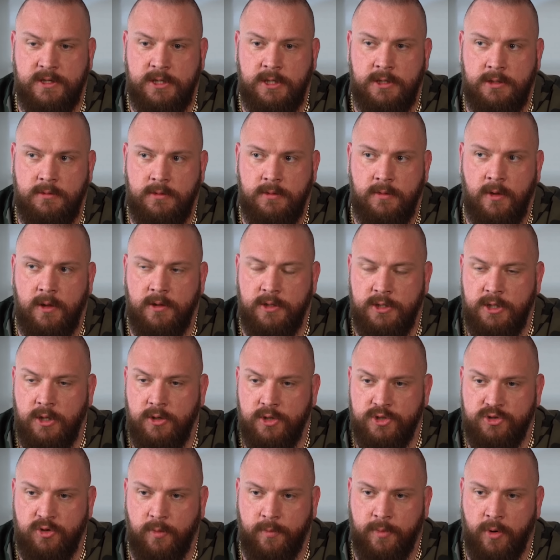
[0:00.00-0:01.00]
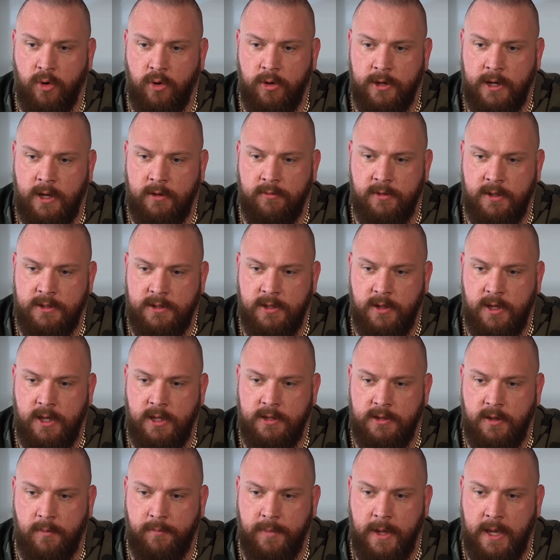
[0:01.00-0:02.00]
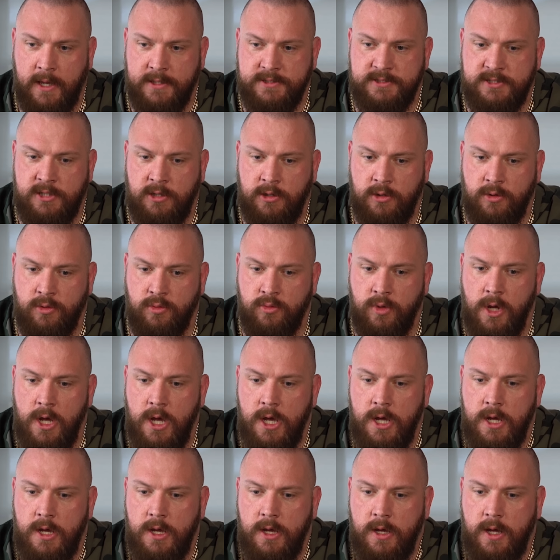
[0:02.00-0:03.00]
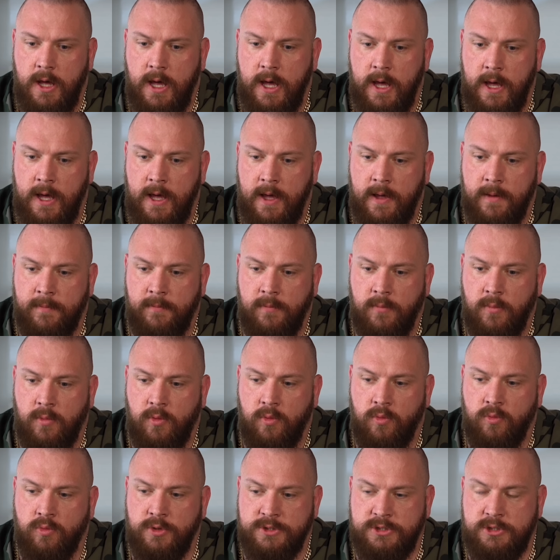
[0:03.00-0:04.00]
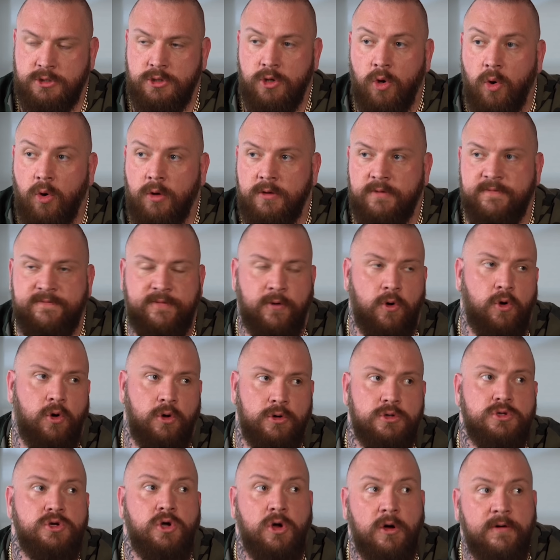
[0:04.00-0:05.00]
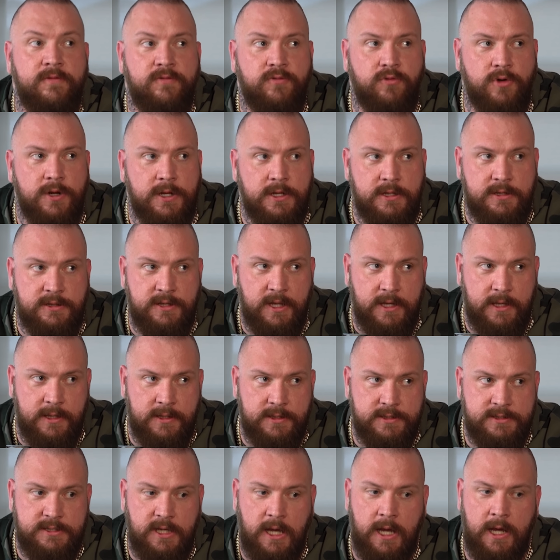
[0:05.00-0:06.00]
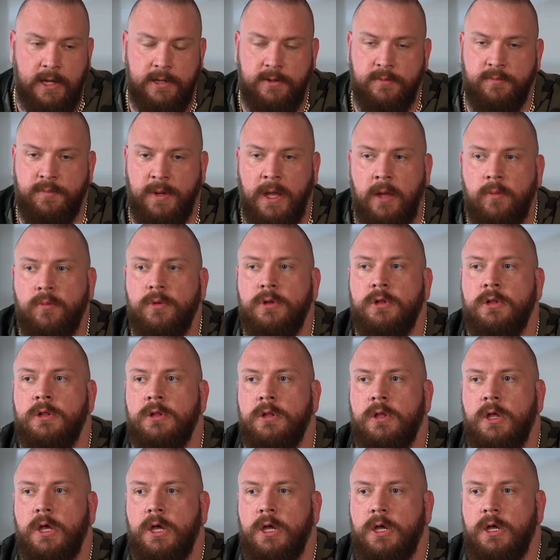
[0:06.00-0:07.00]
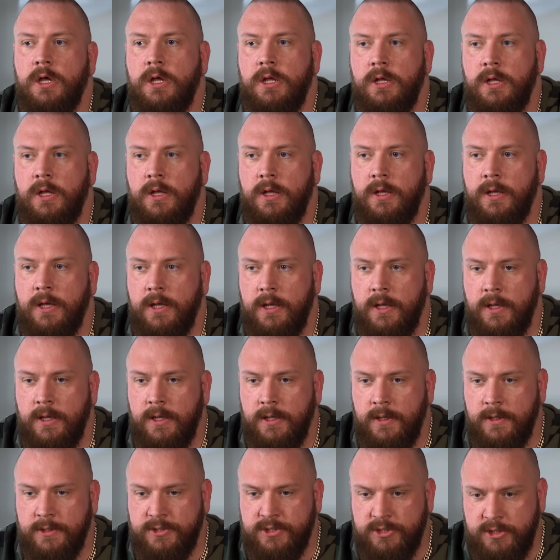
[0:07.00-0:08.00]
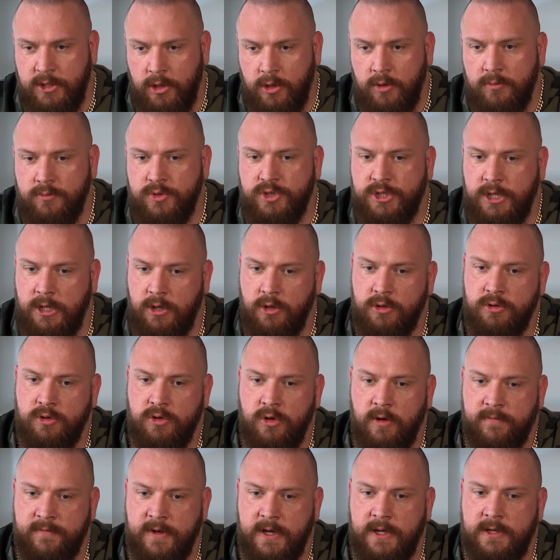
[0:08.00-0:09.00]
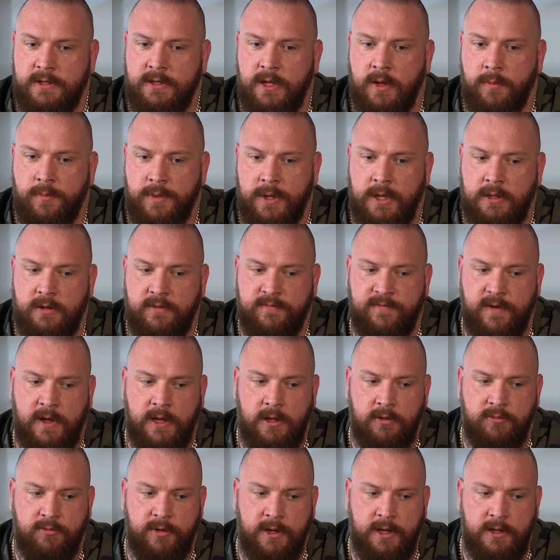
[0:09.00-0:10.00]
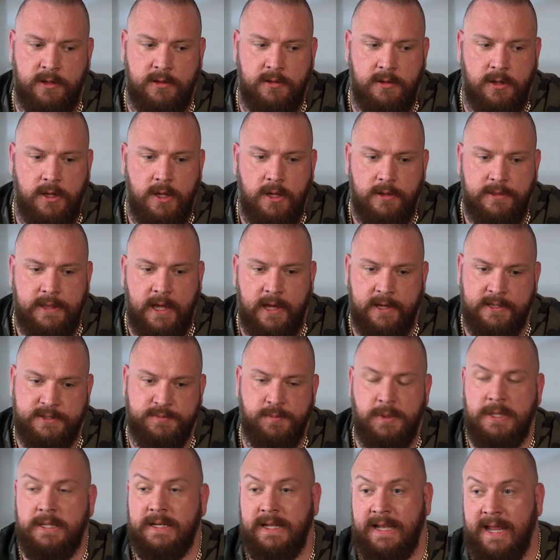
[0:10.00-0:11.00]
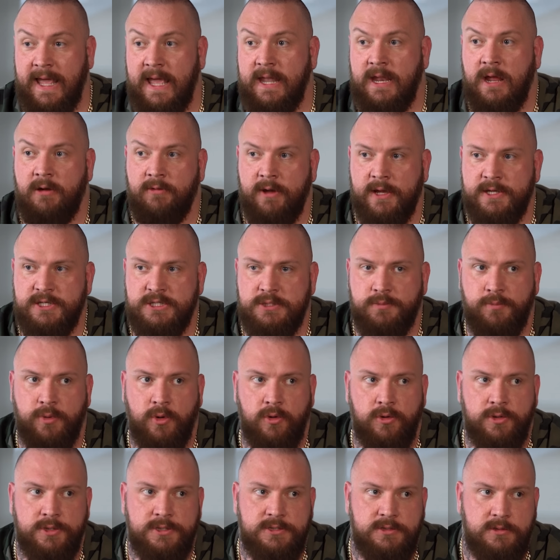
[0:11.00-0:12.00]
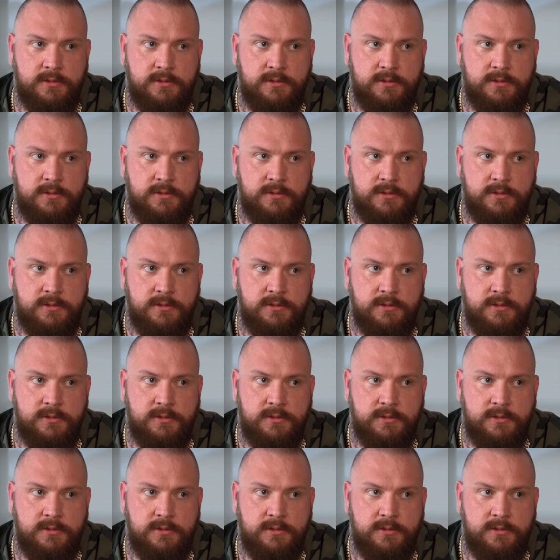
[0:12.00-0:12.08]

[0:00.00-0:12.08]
a news reporter in the past who was known for uncovering things, and people assume she uncovered a paedophile ring that has been later exposed.